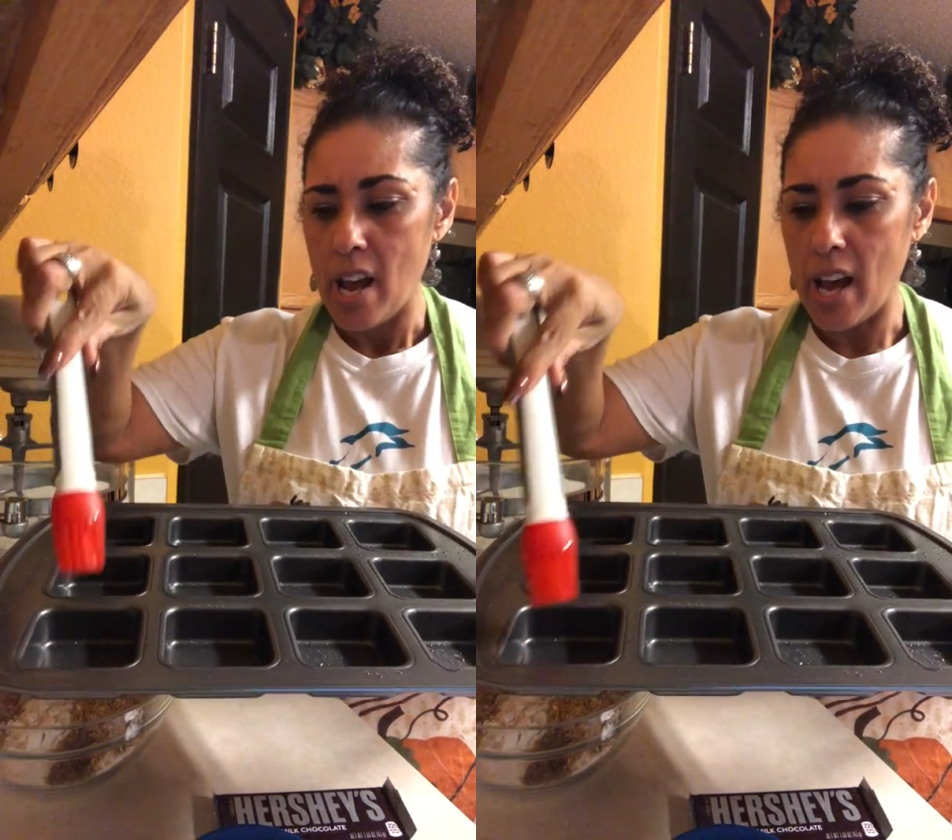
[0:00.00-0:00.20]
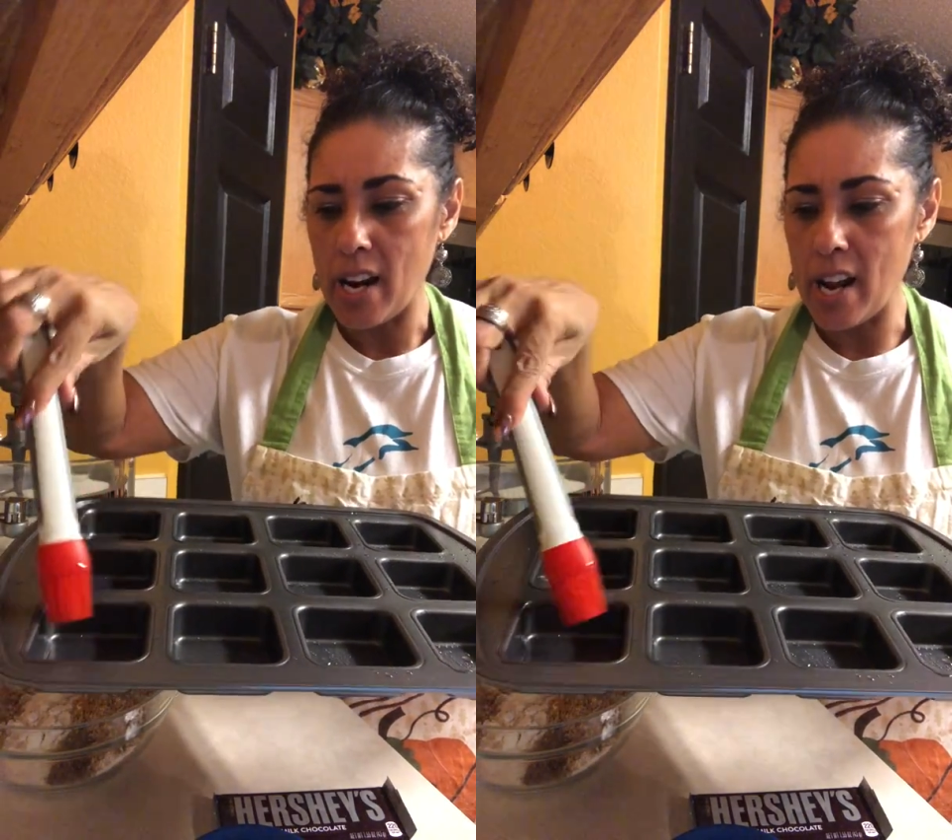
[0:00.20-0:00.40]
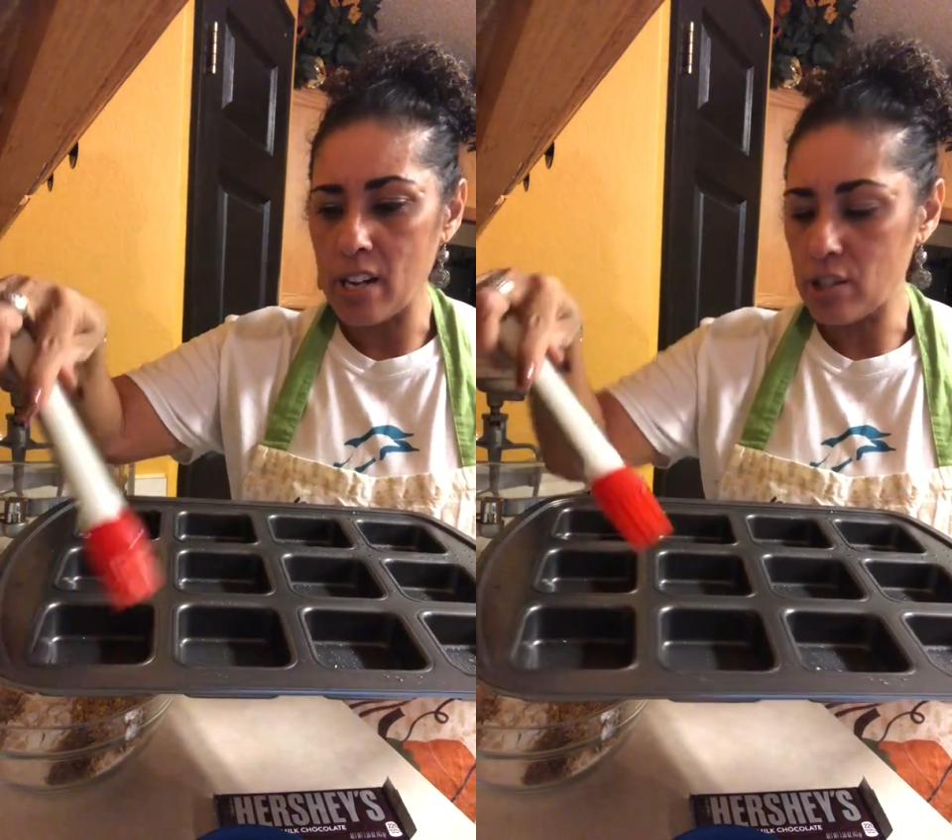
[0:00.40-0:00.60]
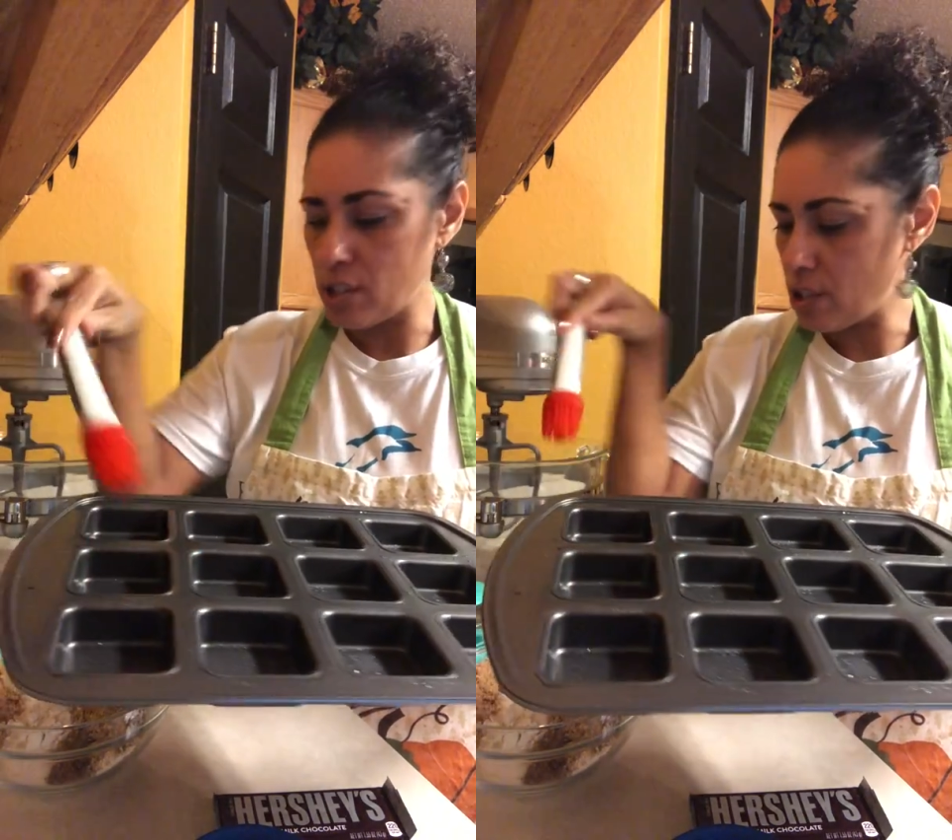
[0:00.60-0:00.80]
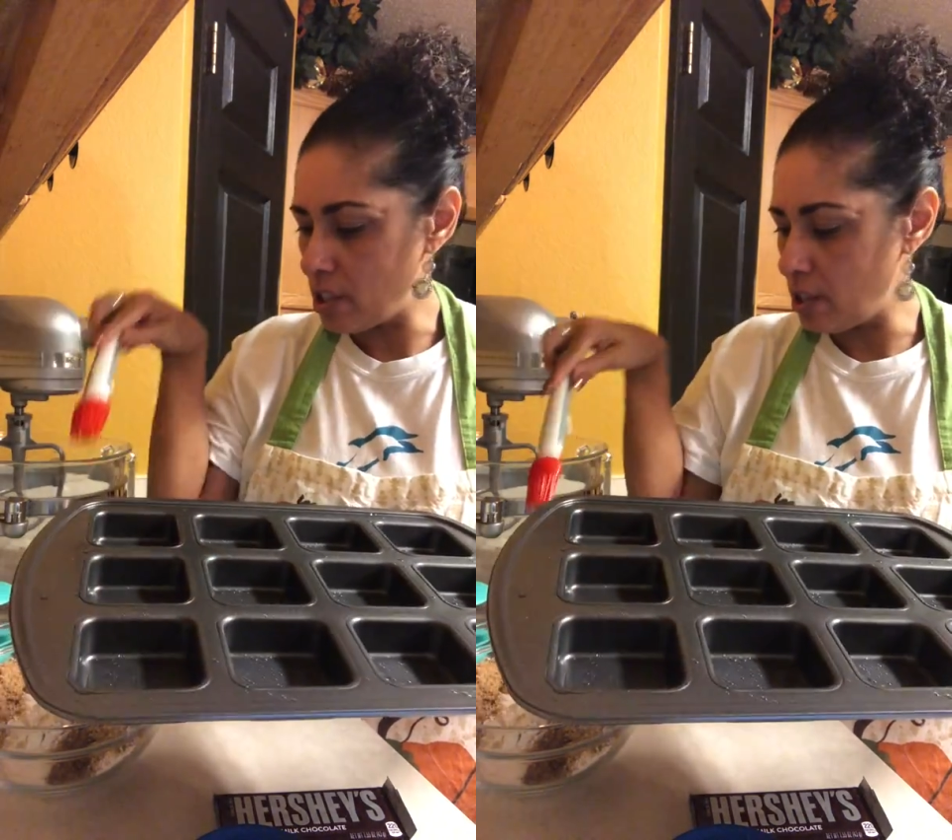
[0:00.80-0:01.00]
And I actually
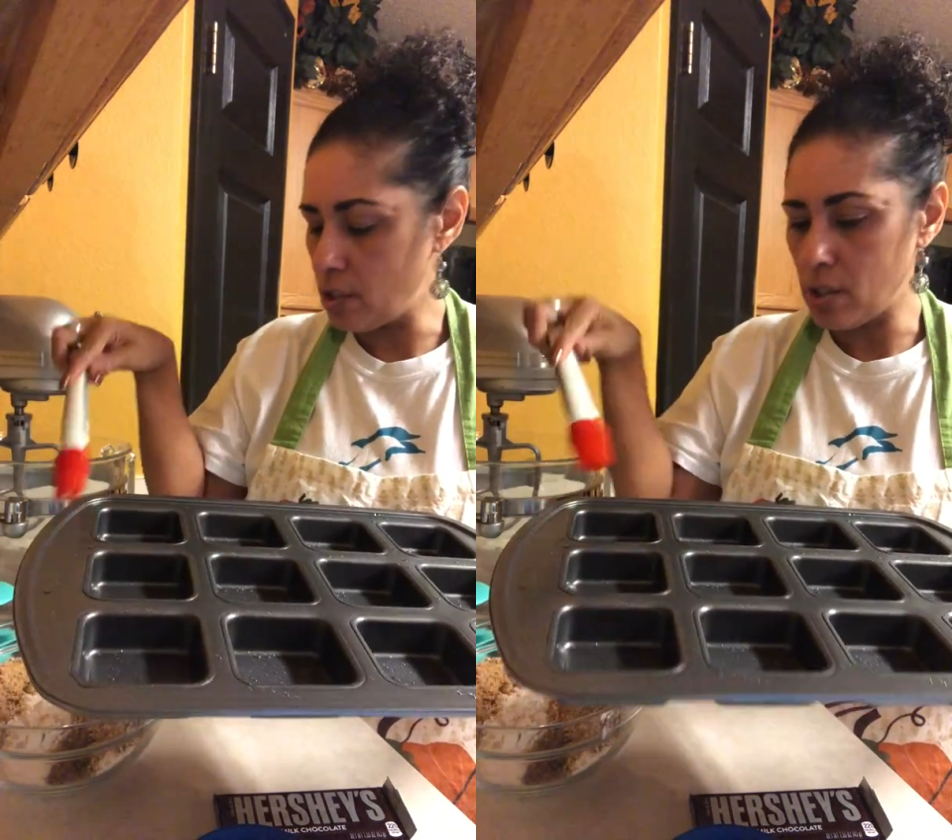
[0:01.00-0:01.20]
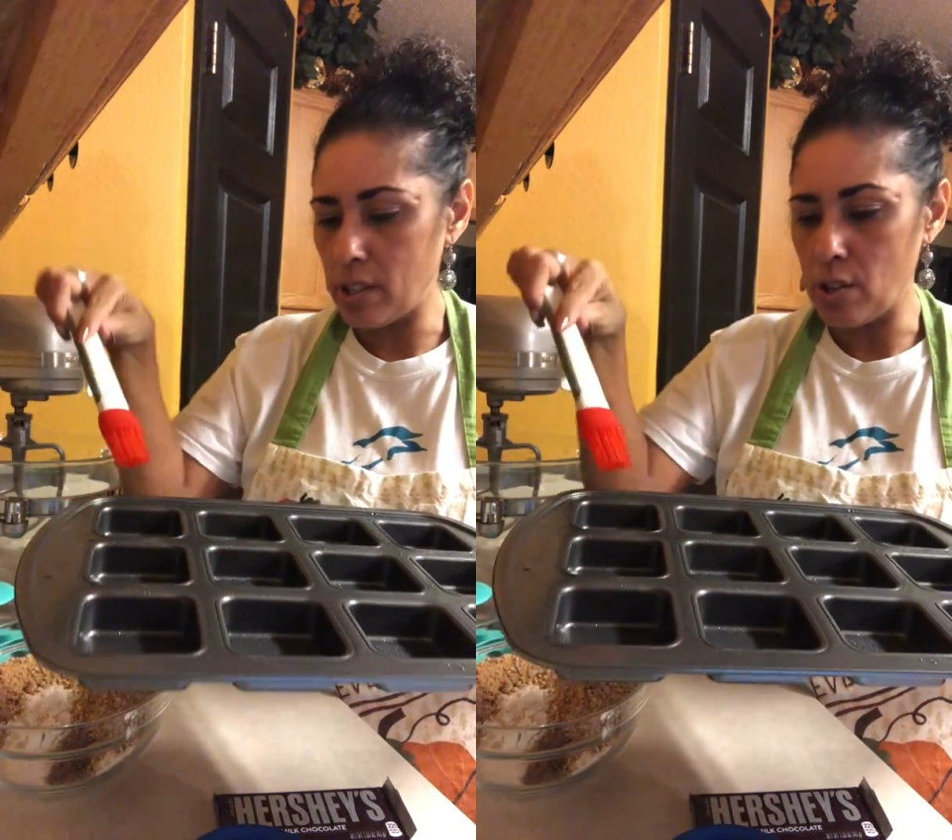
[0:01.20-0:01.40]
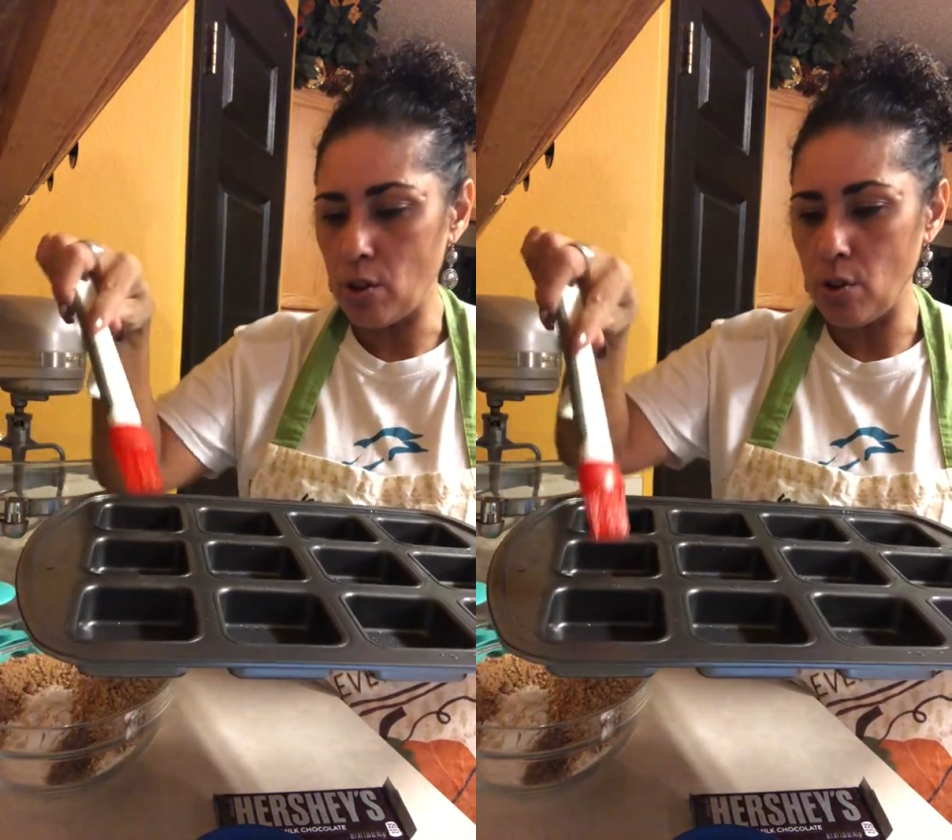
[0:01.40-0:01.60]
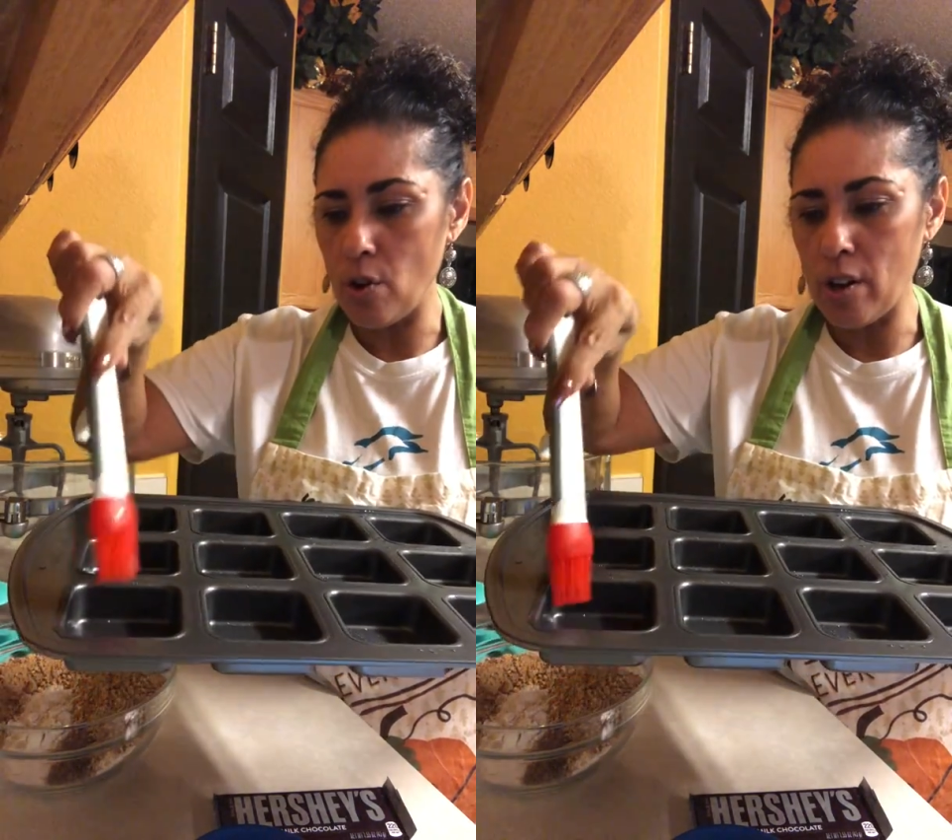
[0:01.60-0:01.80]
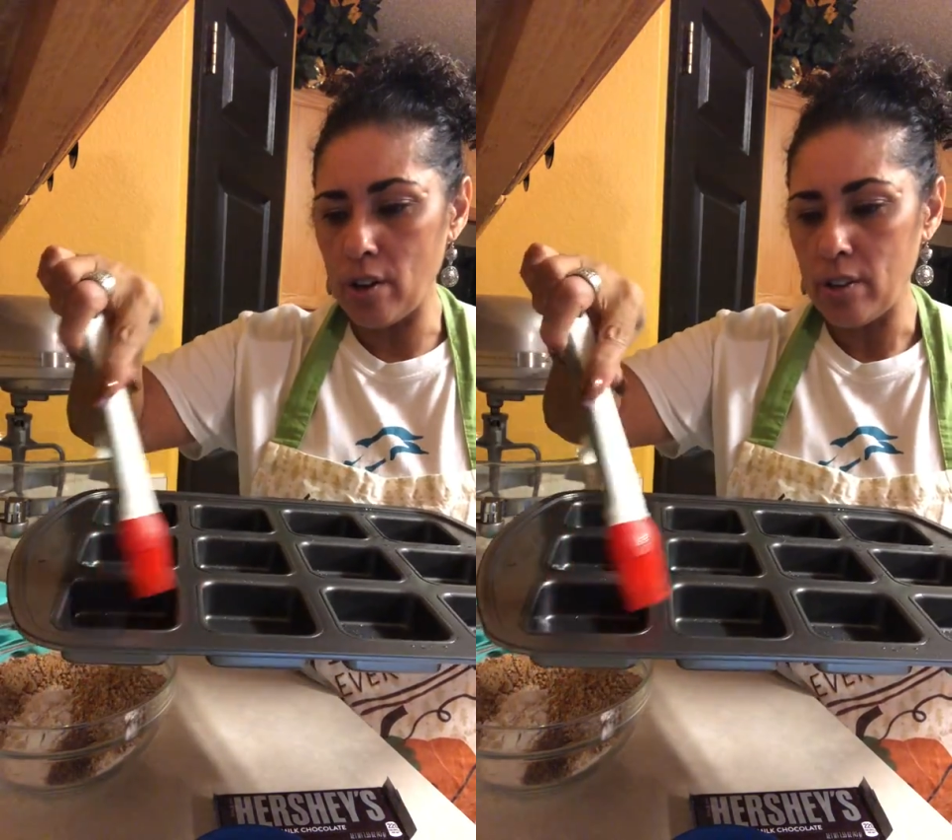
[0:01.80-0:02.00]
took a little canola
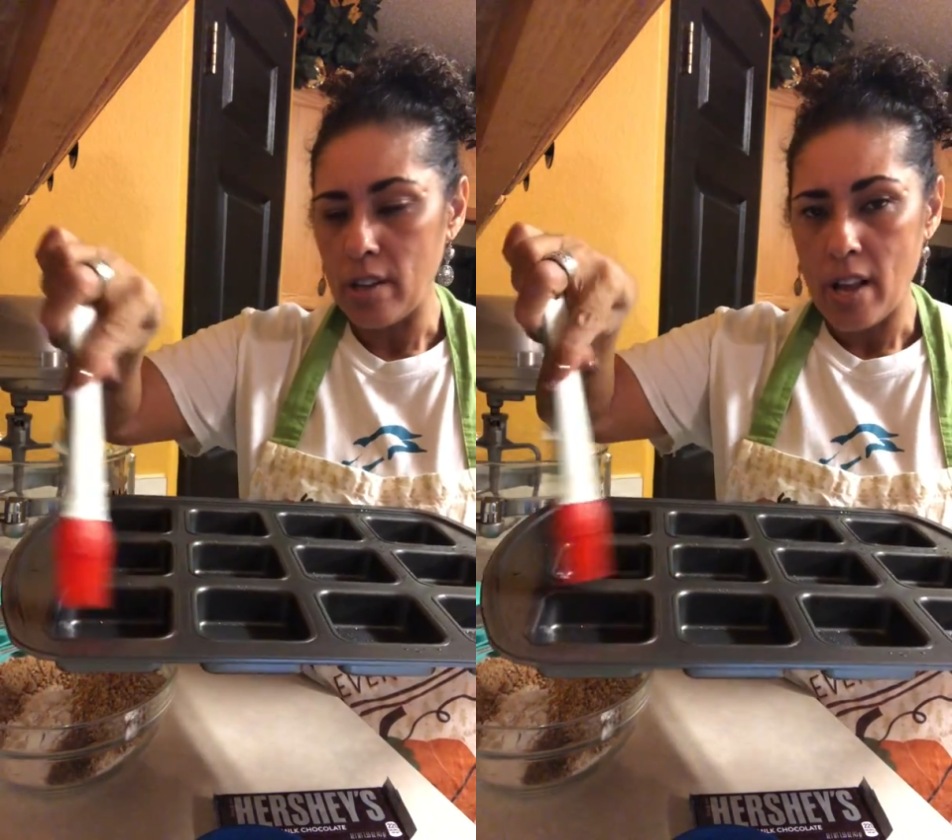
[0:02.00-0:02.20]
oil